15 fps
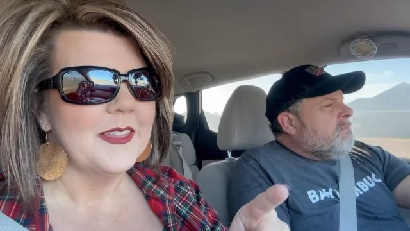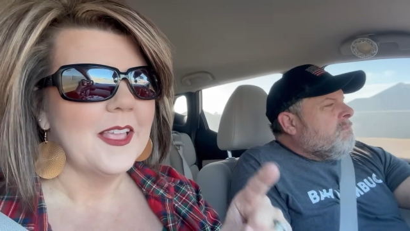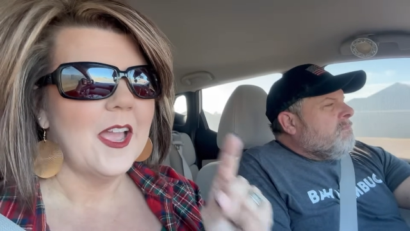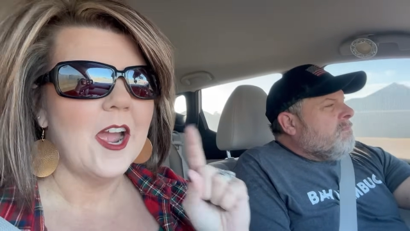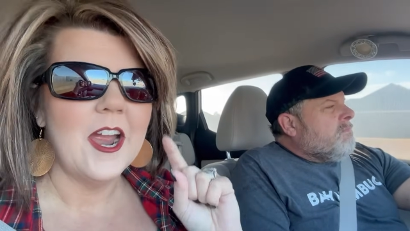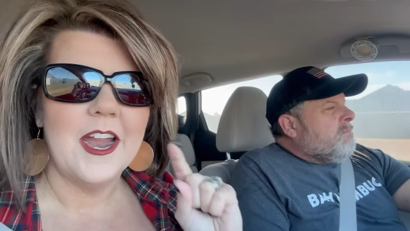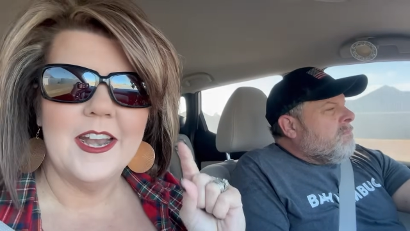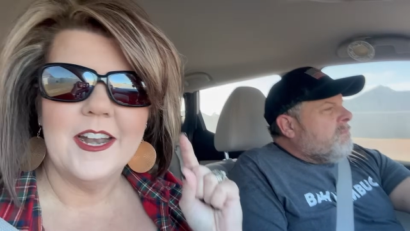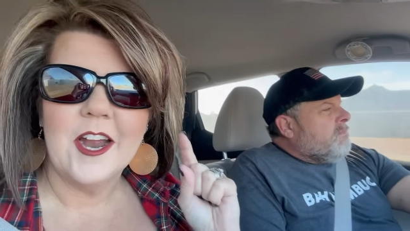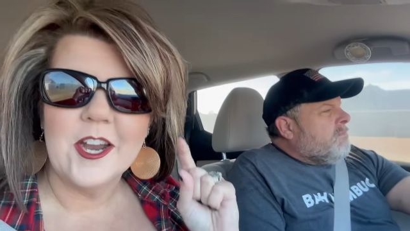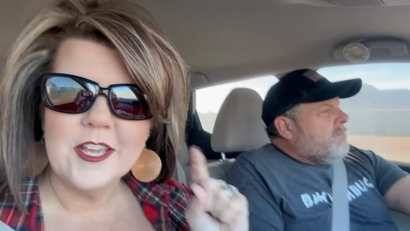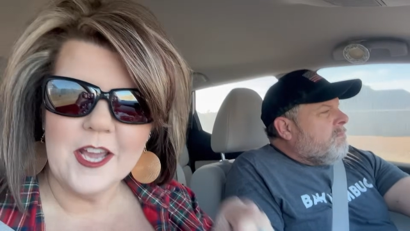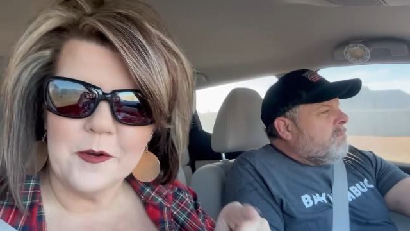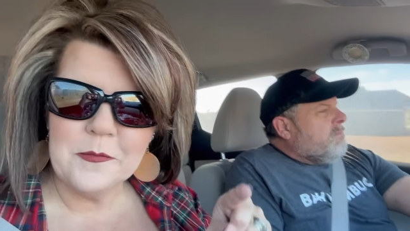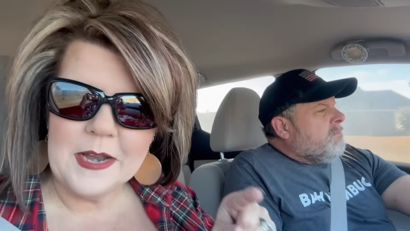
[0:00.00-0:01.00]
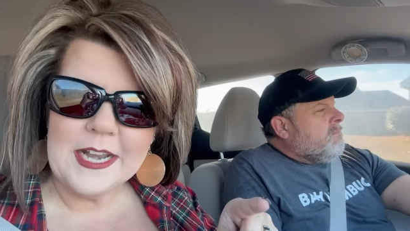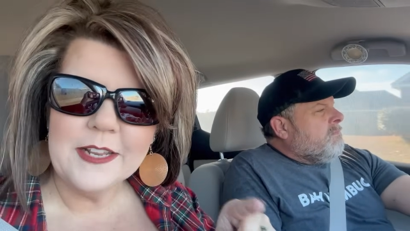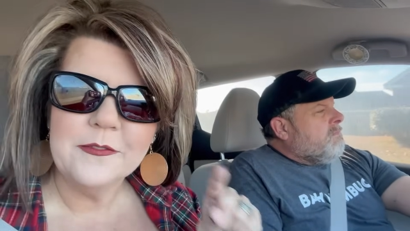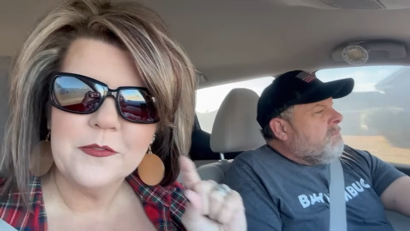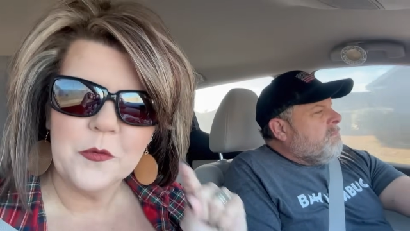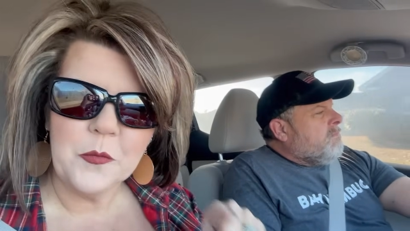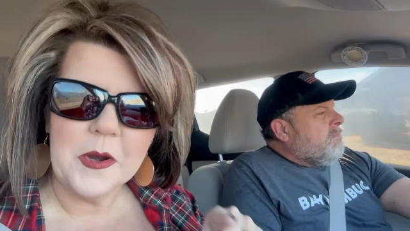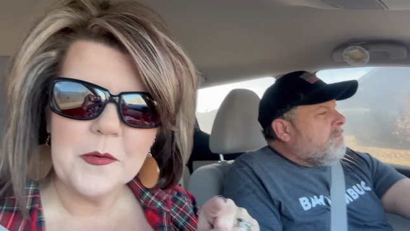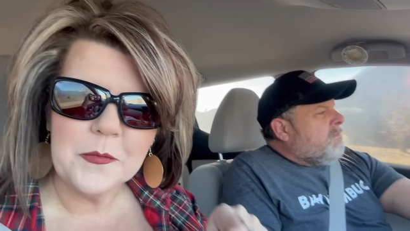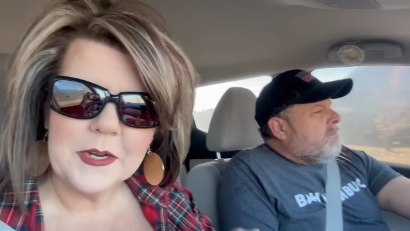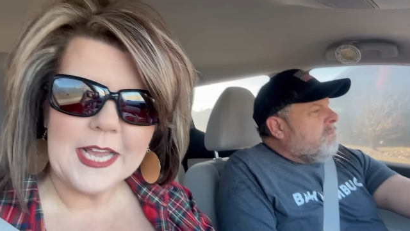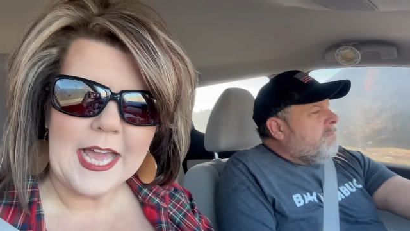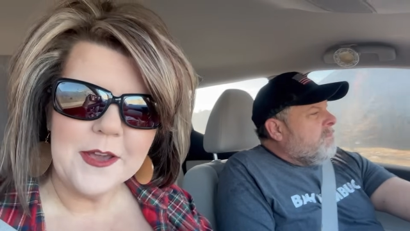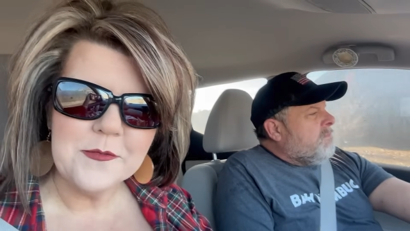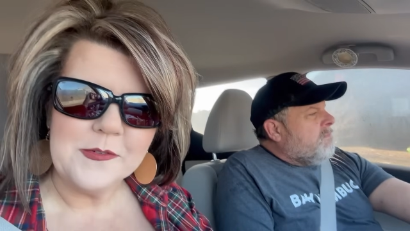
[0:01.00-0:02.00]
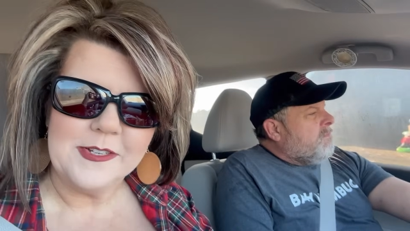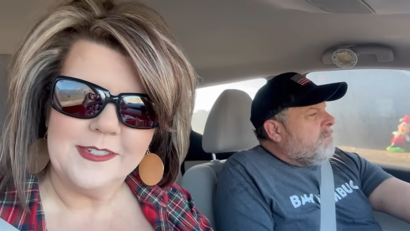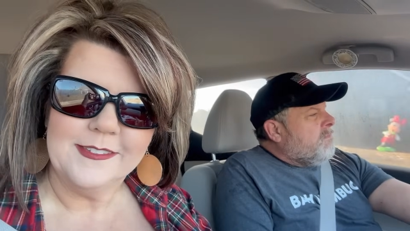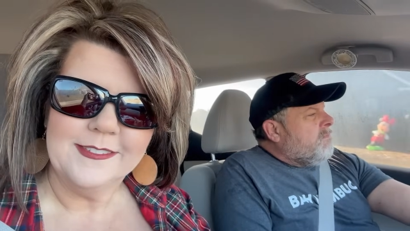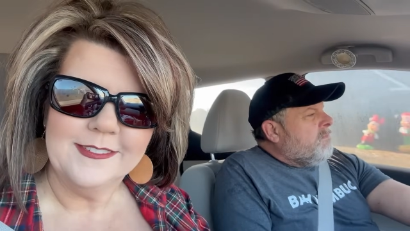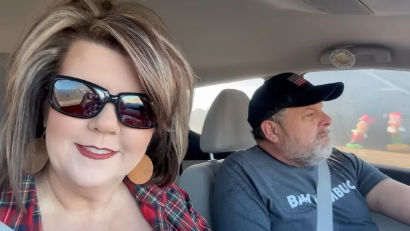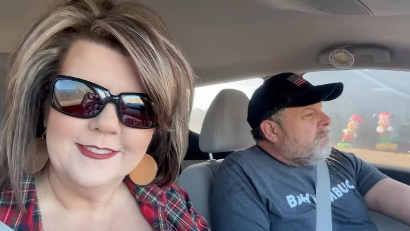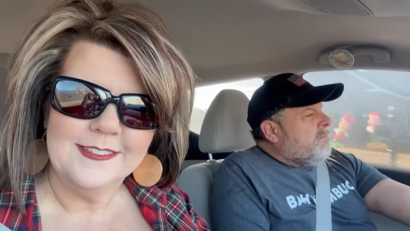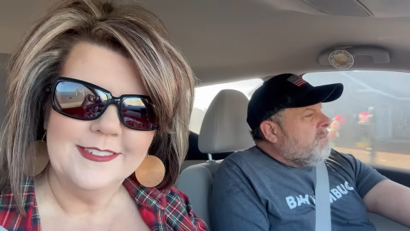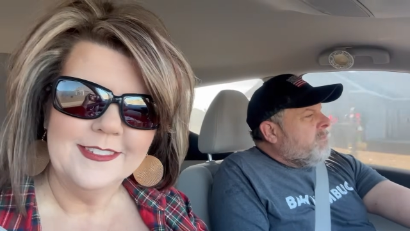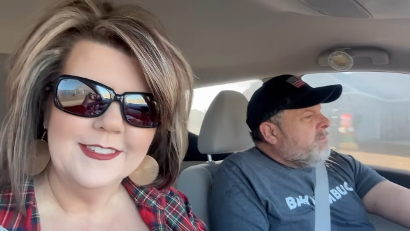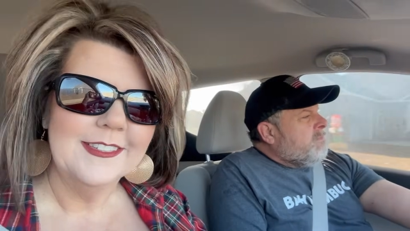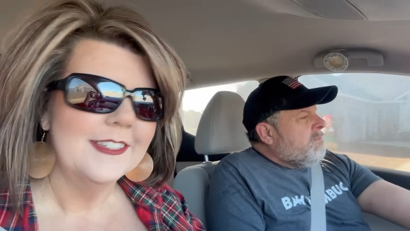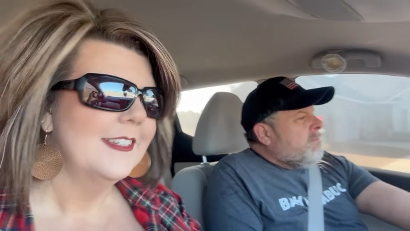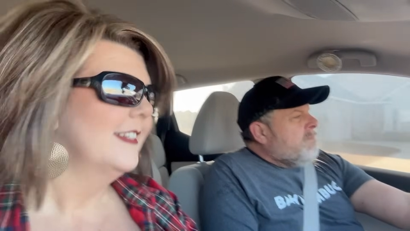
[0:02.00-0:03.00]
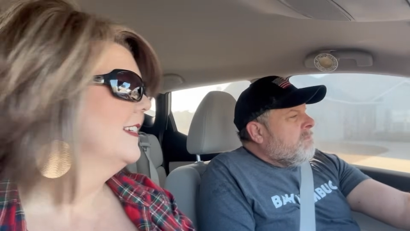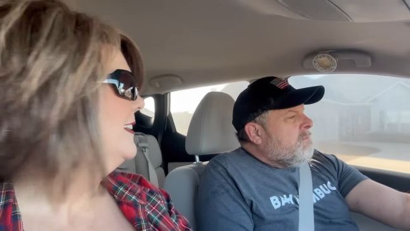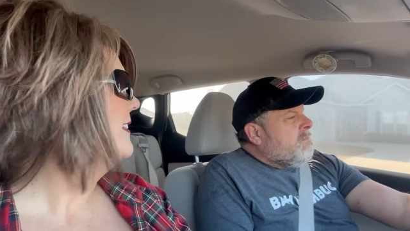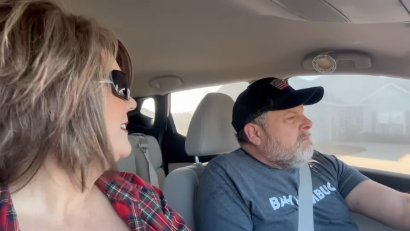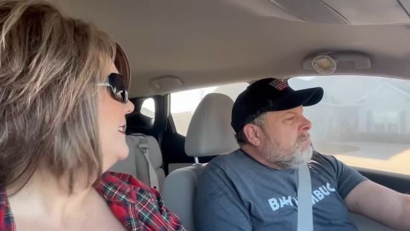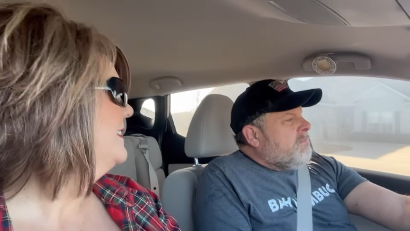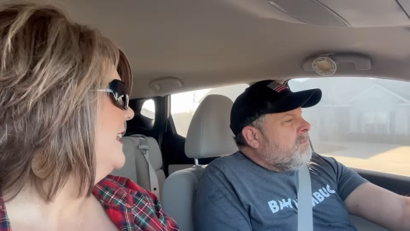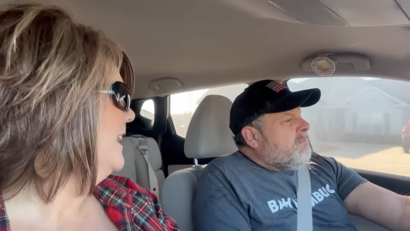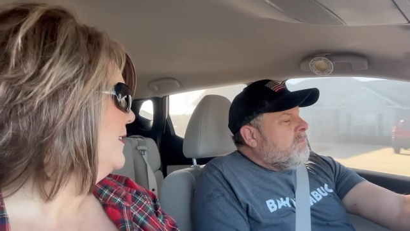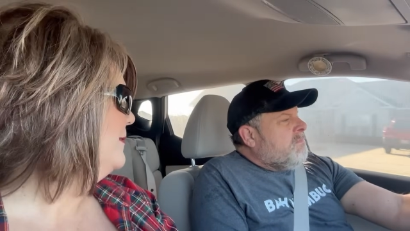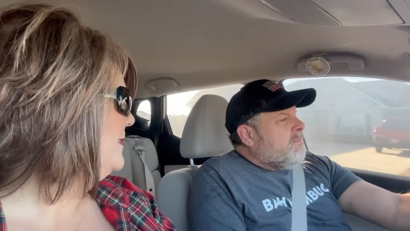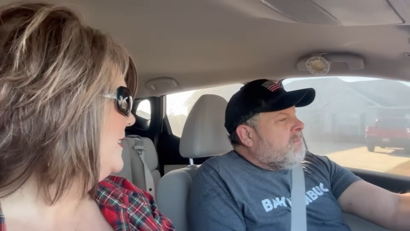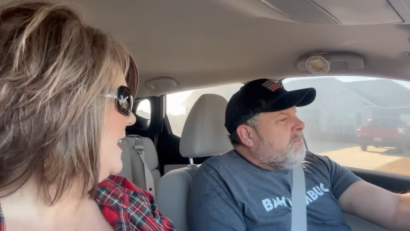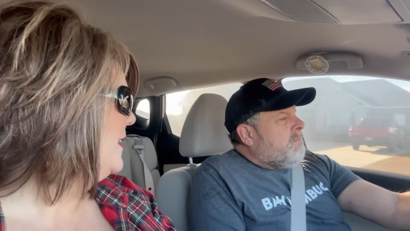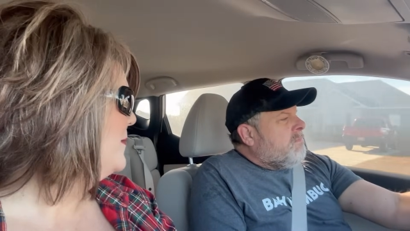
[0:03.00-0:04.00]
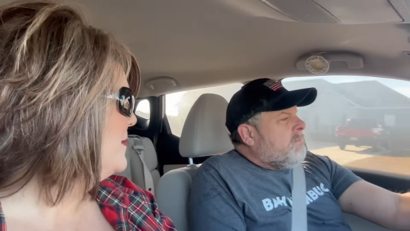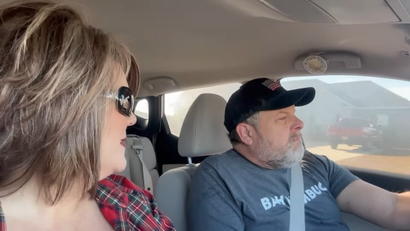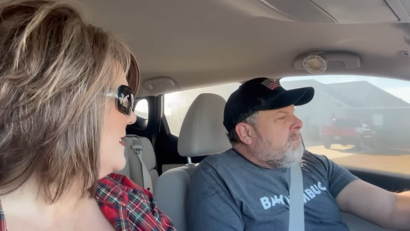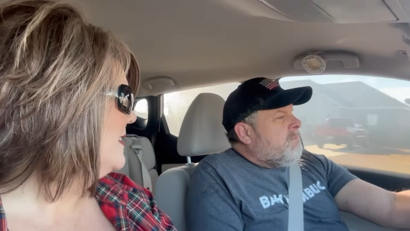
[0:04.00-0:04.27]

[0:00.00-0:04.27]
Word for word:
Speaker 1: All right, are y'all ready for where we're going? Tell them, James.